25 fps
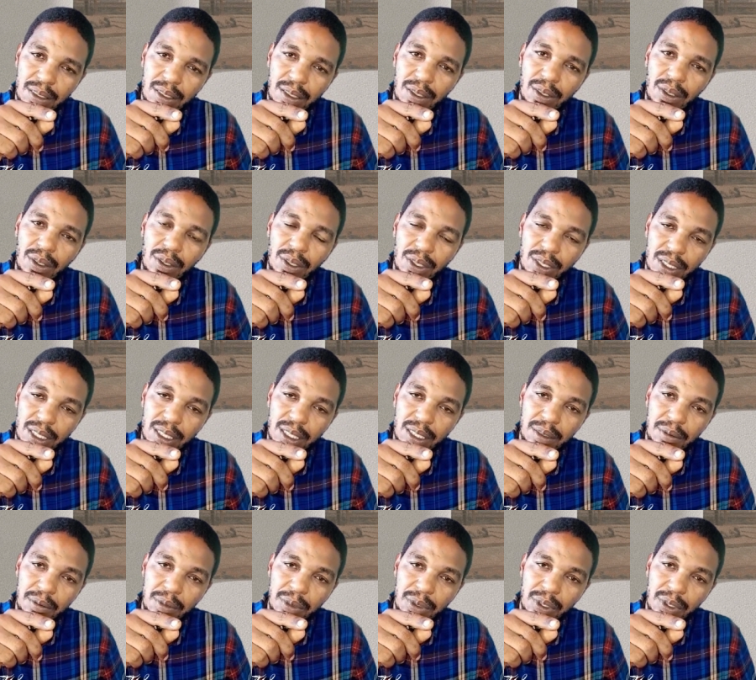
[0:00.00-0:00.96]
All you think
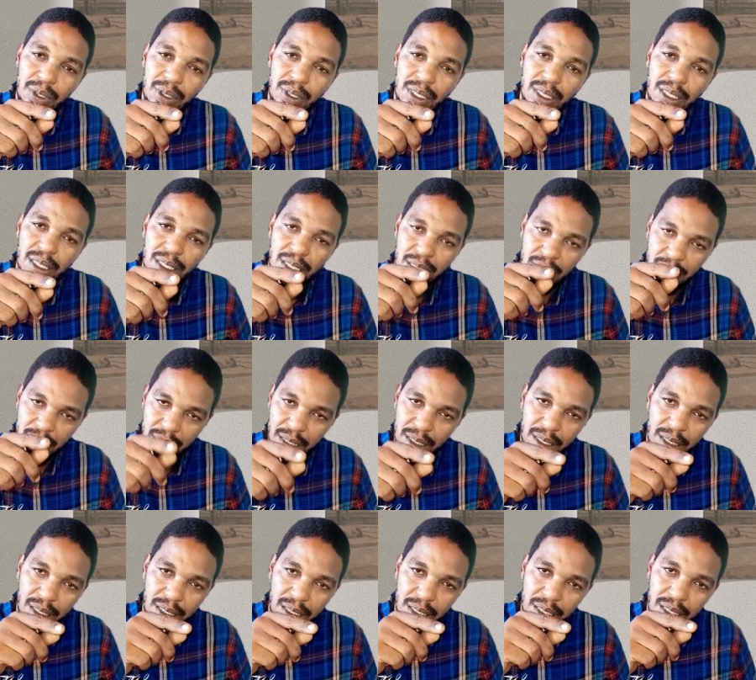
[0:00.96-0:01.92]
about it,
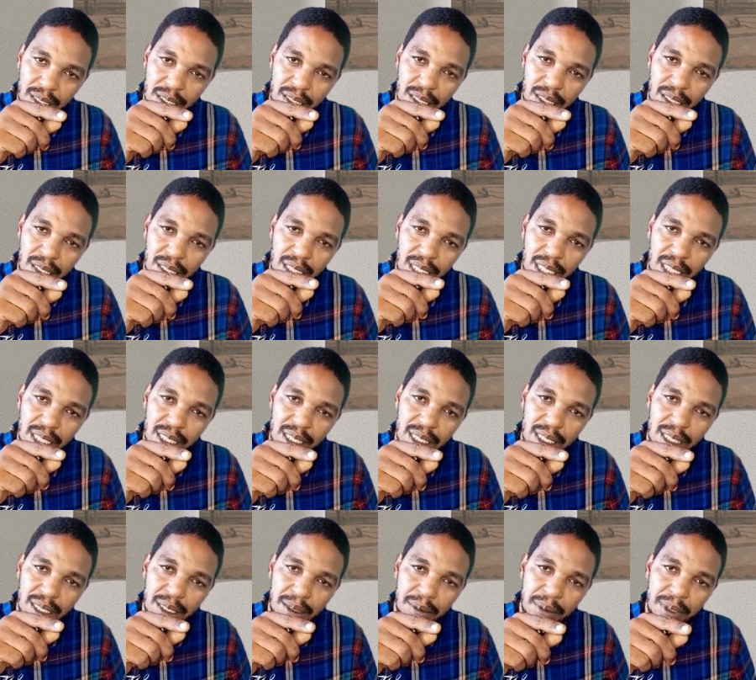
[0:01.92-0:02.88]
you can
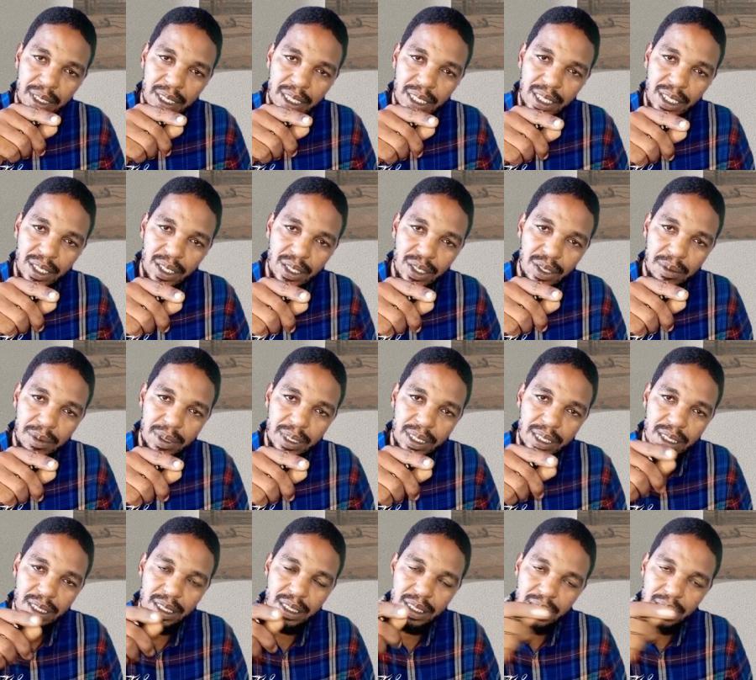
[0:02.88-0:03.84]
tell me in your
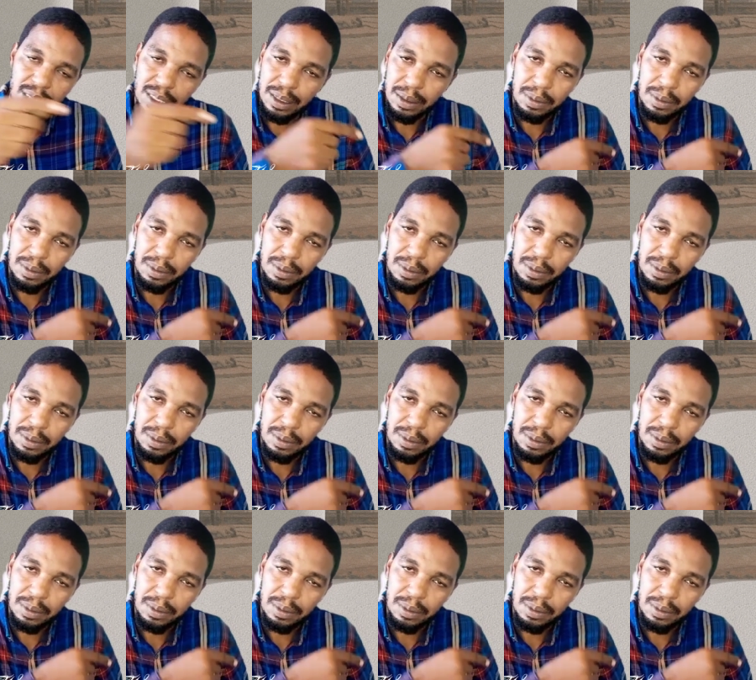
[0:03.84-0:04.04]
comments, isn't